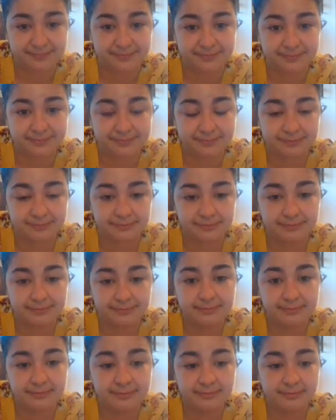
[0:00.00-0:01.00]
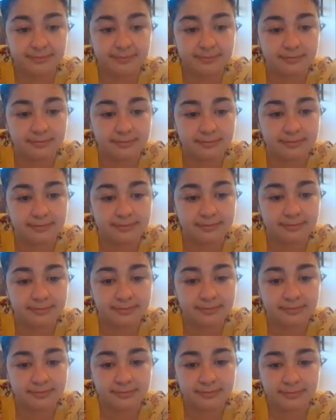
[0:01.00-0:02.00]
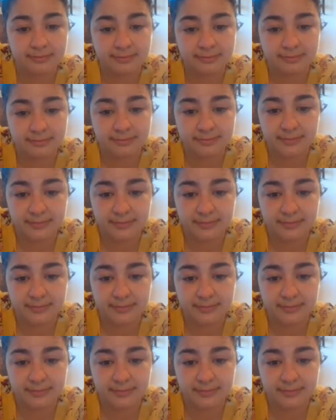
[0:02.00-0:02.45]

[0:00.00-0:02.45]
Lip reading: Nobody speaks.